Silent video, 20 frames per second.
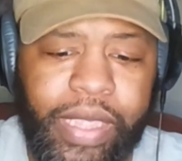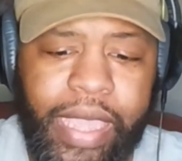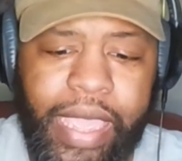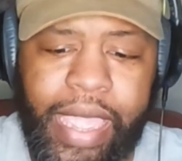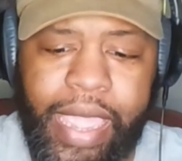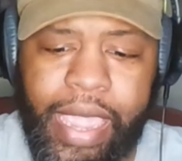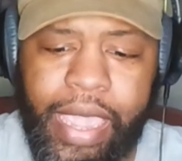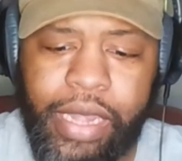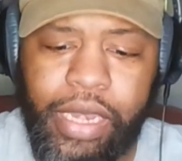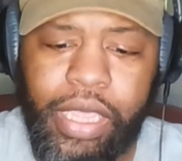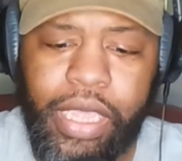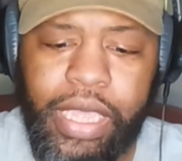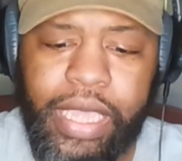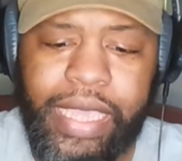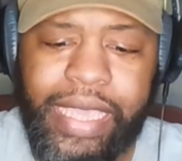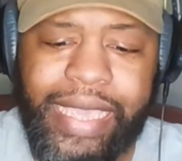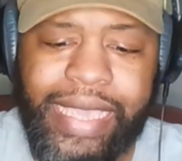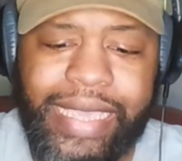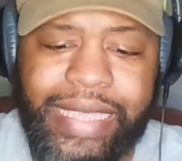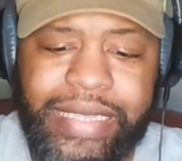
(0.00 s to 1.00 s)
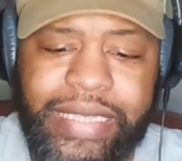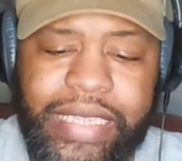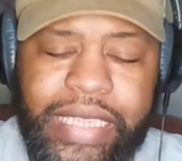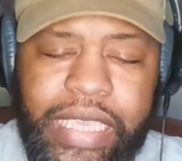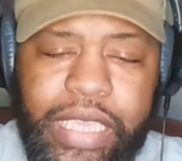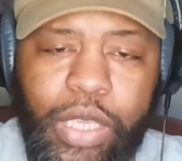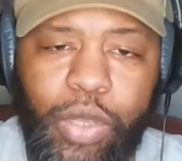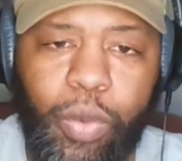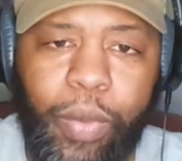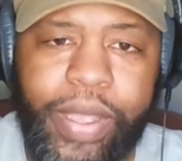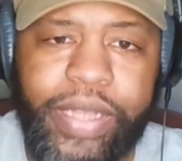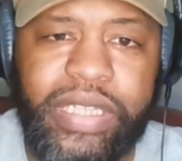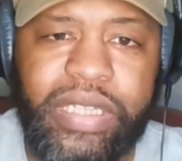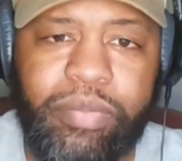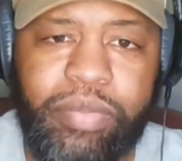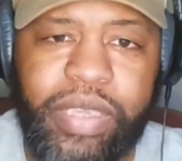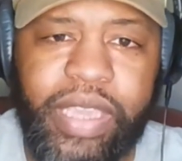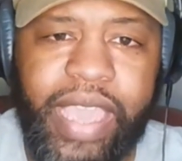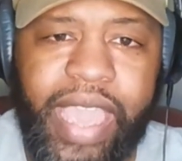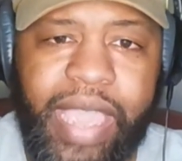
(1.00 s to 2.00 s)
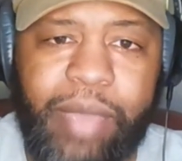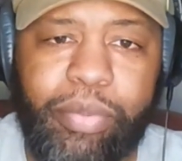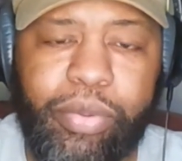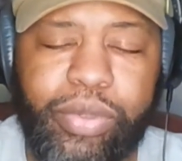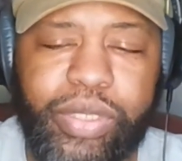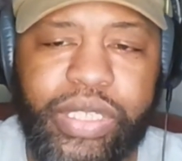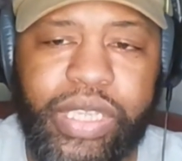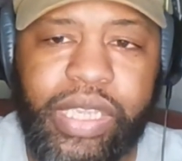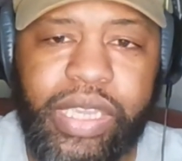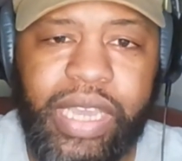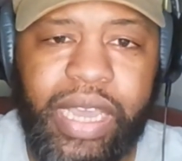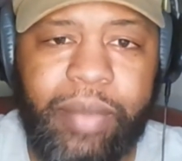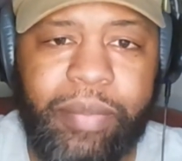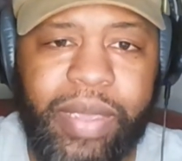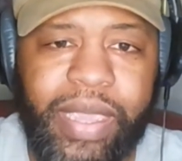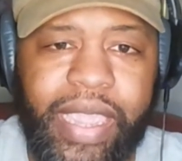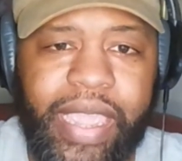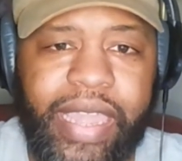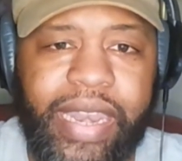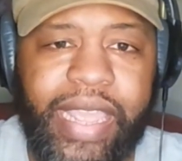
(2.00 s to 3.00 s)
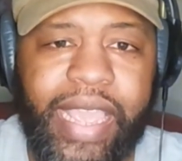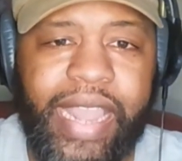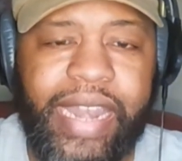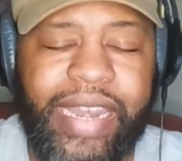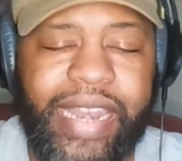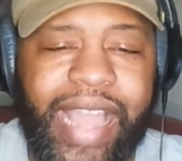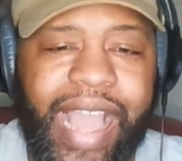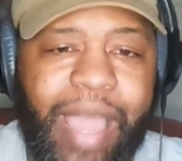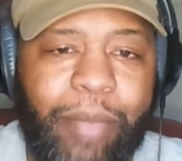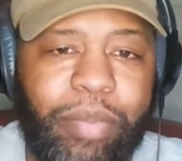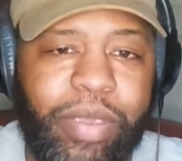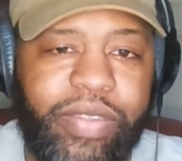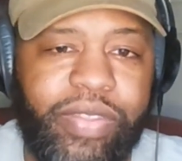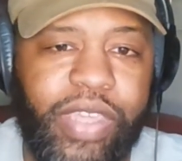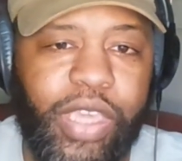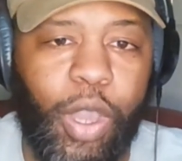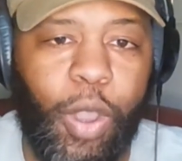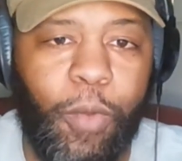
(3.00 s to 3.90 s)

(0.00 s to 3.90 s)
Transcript: and is he going to be able to come in and not be the